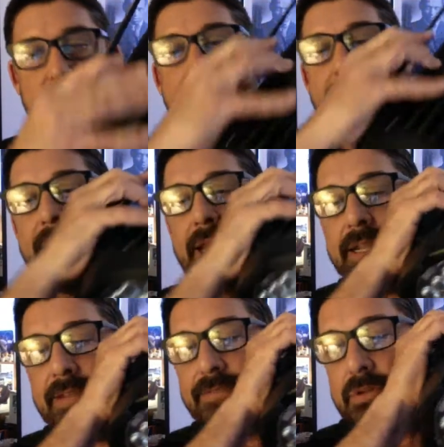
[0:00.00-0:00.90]
And
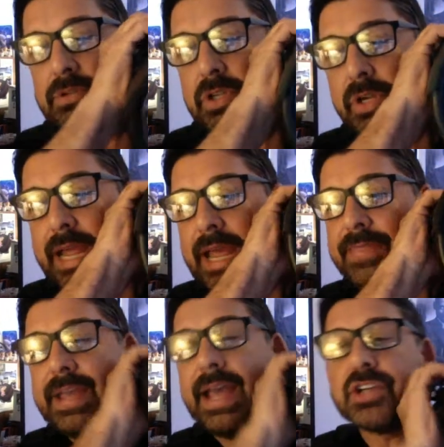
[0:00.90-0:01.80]
if you look at
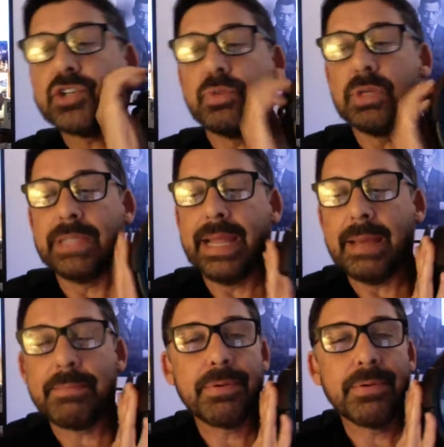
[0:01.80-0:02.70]
the actual lamp,